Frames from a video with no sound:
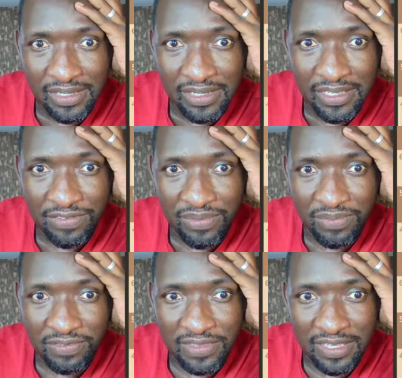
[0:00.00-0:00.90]
If you
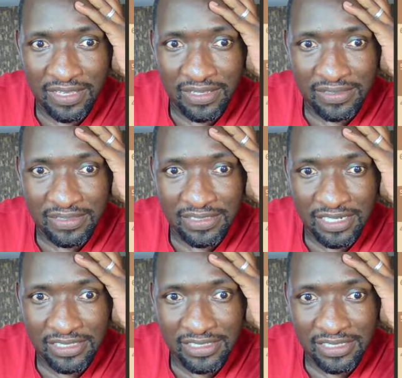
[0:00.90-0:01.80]
move there,
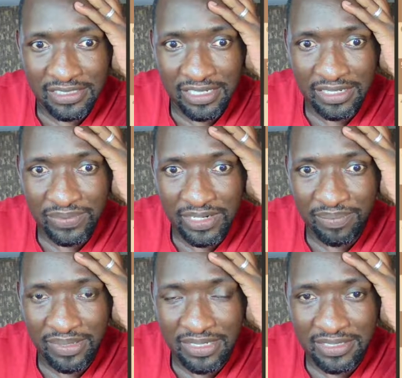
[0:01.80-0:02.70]
check, check, check, what
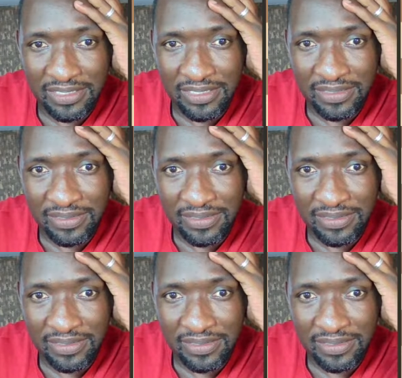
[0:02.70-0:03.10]
happens?